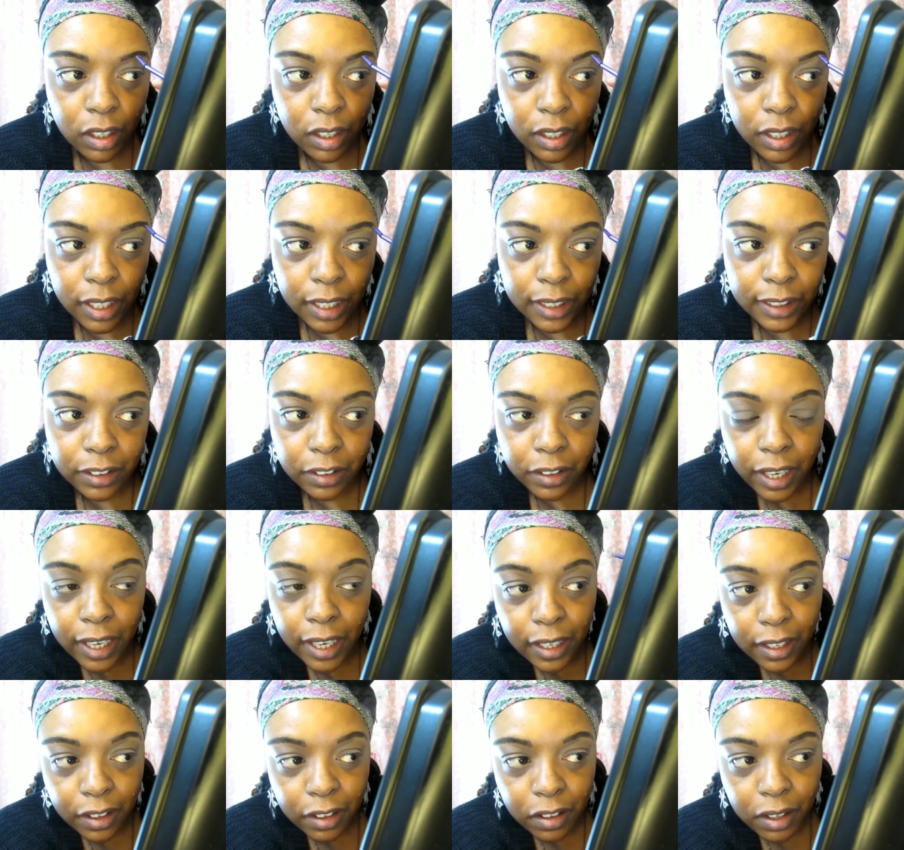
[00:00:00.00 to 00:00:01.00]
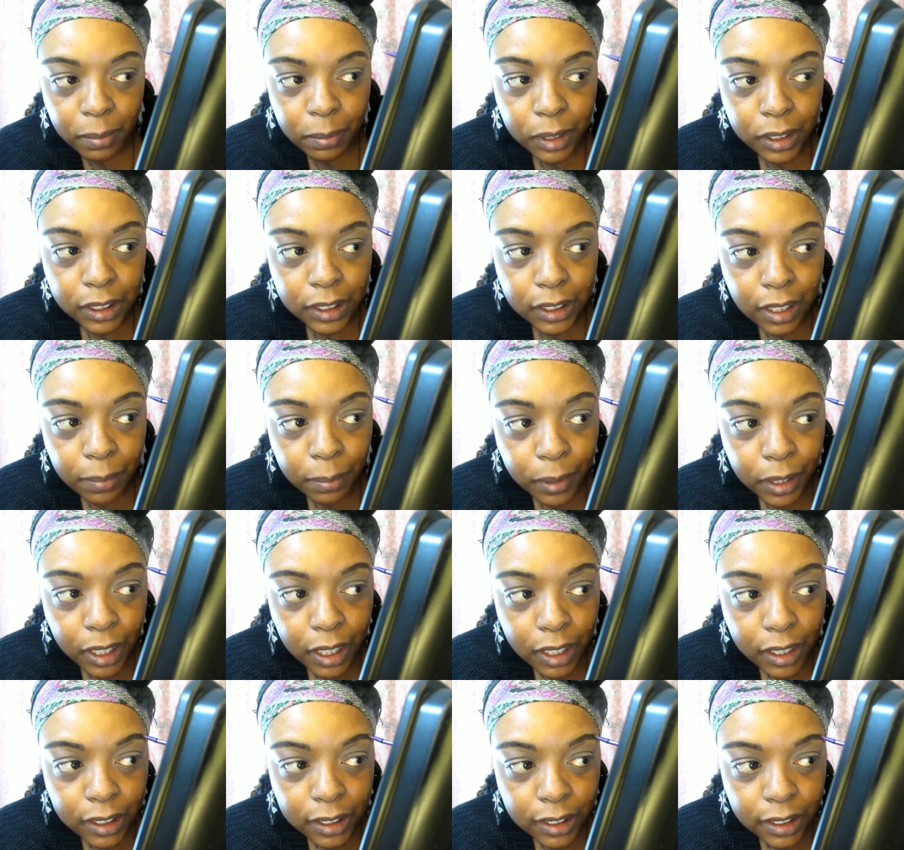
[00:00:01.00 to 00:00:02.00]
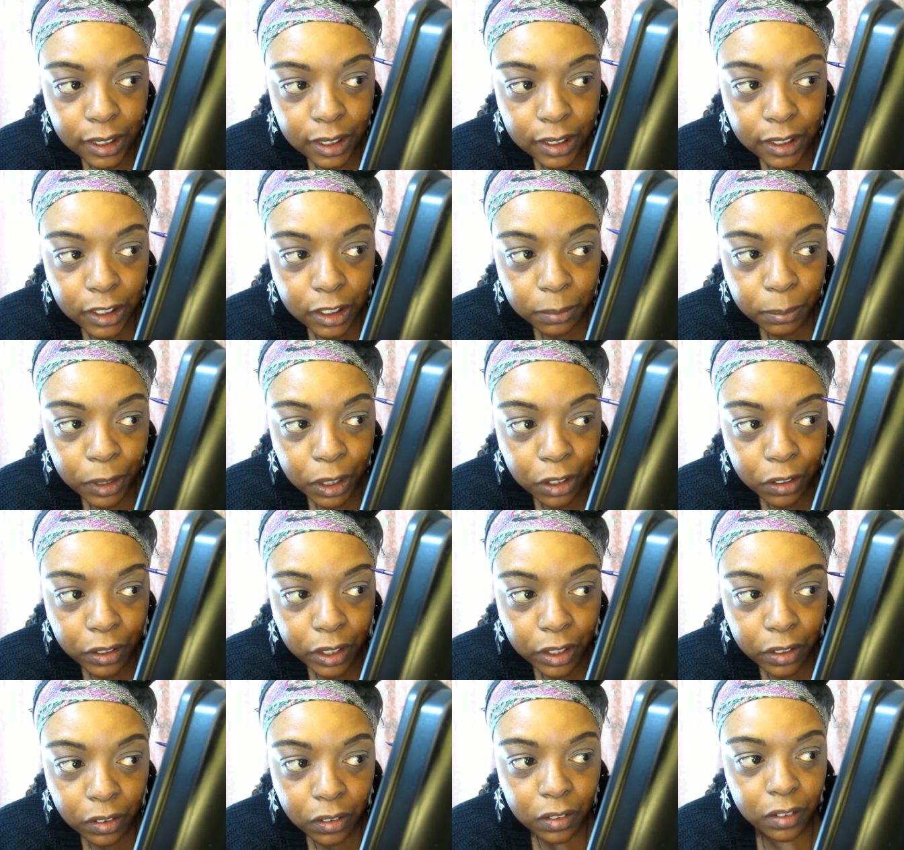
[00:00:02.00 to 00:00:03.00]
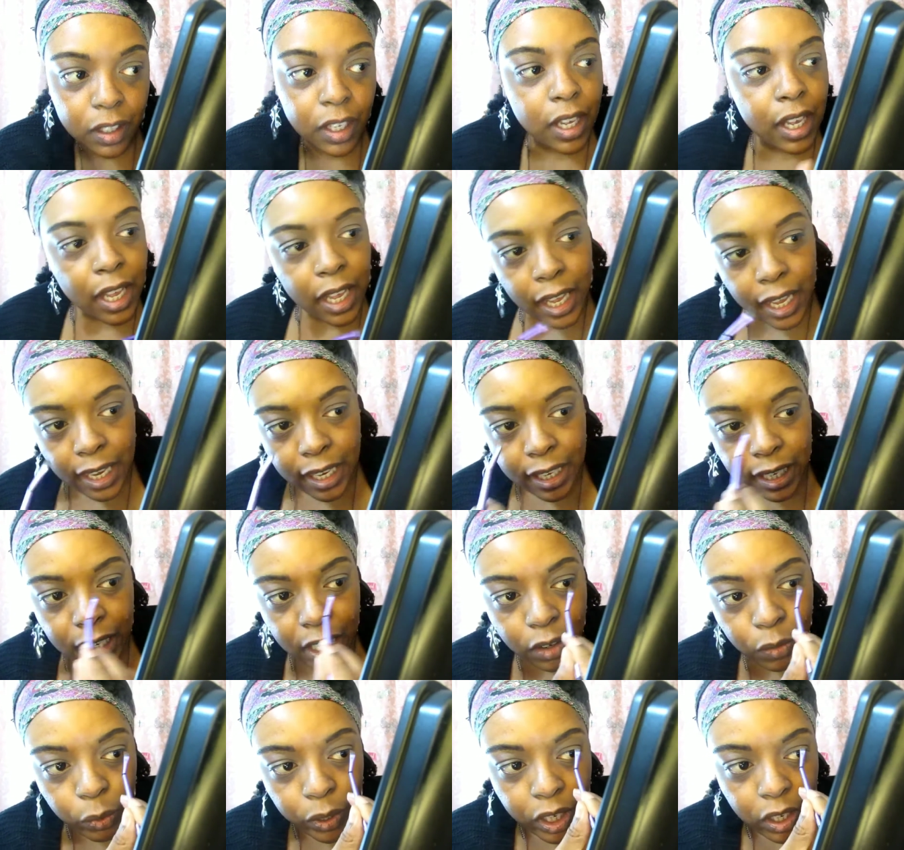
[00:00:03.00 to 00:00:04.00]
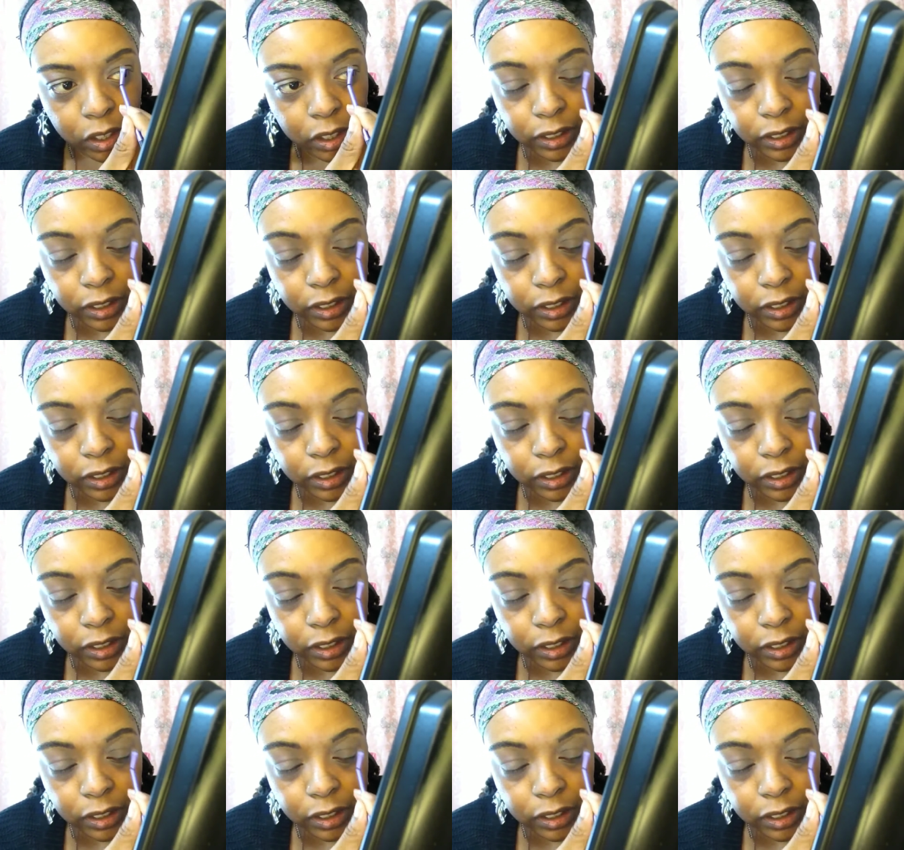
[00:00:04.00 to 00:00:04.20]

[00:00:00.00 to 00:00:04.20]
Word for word: that's okay though. I'm going to stop and get a sausage McGriddle. And then we are